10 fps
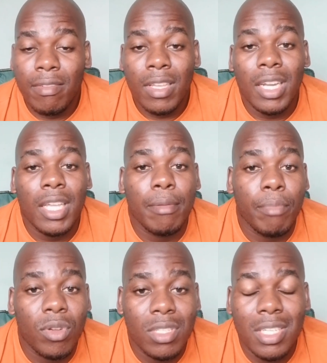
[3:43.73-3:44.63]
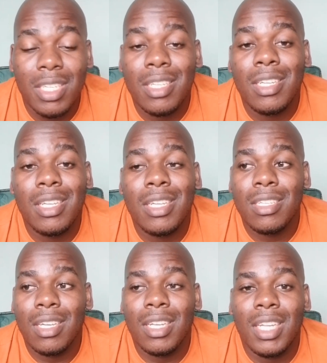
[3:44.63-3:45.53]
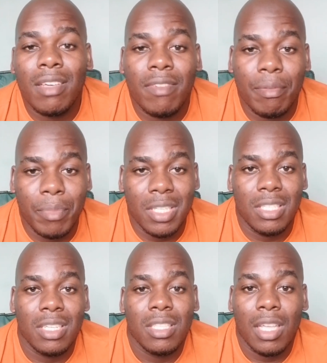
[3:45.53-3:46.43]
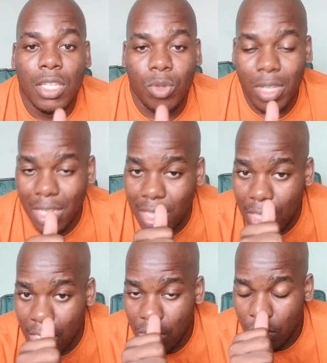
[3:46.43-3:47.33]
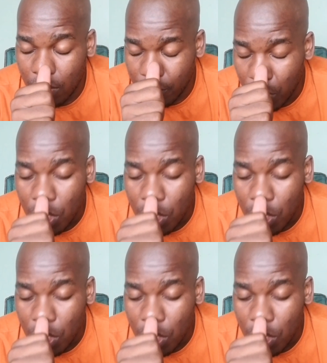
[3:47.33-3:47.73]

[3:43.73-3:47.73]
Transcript: very important in each and every business that you can think of.